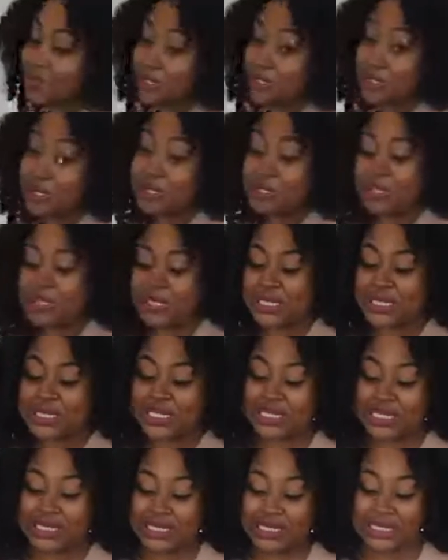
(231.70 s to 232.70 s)
for the
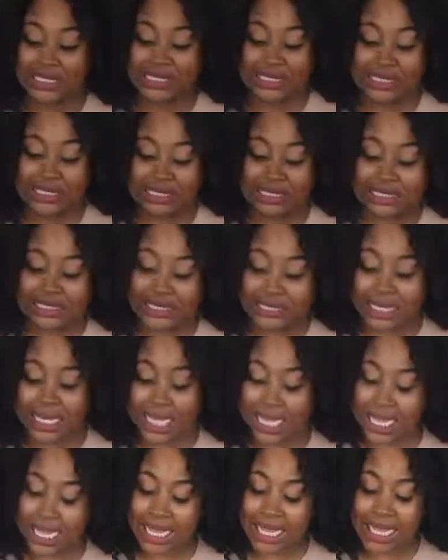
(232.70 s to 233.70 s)
turkey.
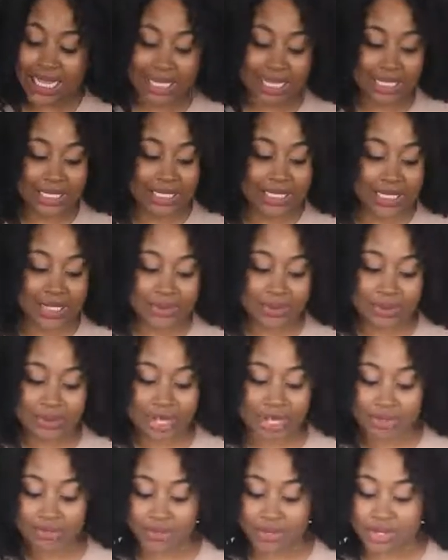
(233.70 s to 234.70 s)
Yeah, so
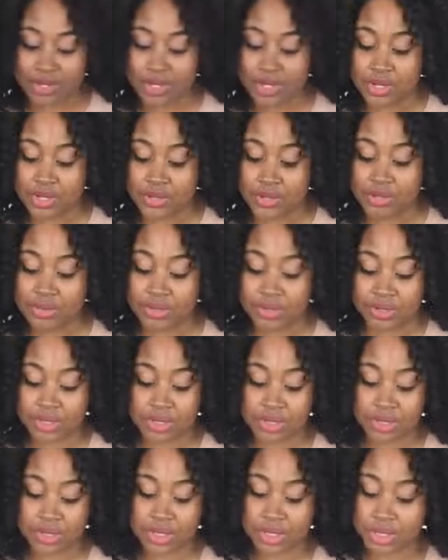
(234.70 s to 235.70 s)
I have a huge
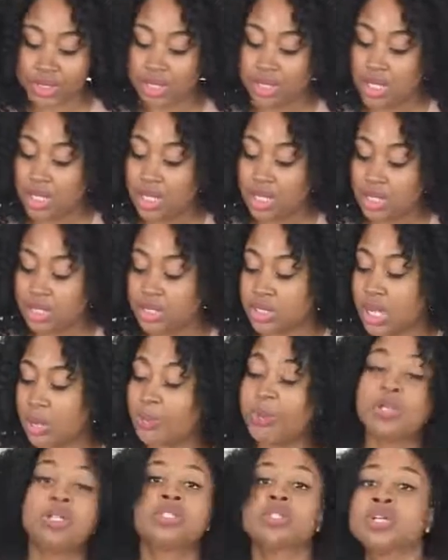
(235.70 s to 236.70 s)
turkey. So
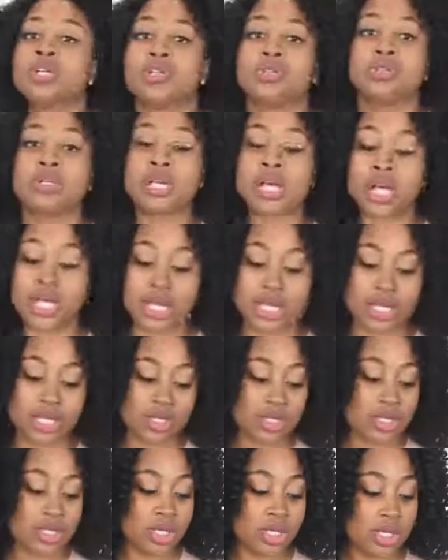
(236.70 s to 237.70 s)
I'm going to tell you
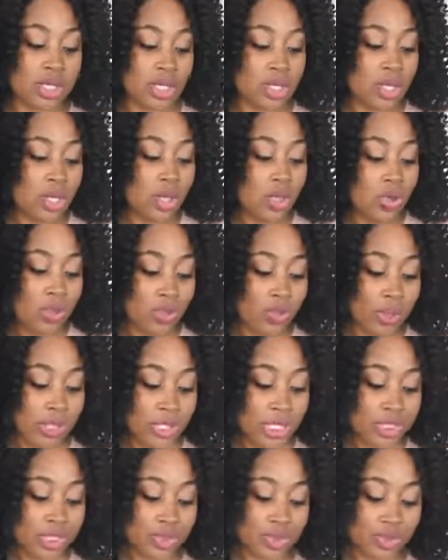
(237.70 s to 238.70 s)
guys
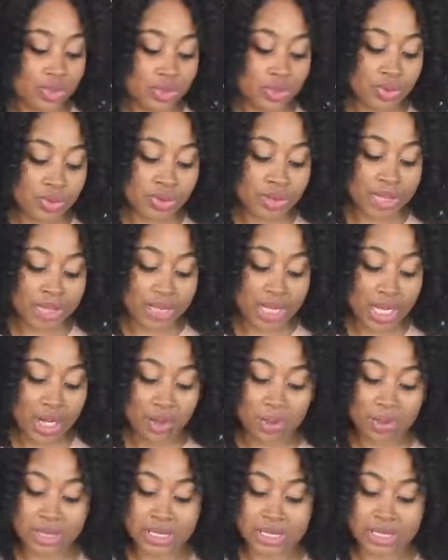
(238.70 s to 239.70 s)
what I do and
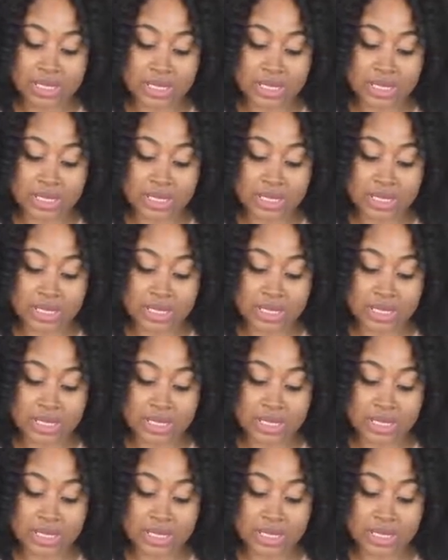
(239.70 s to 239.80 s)
how I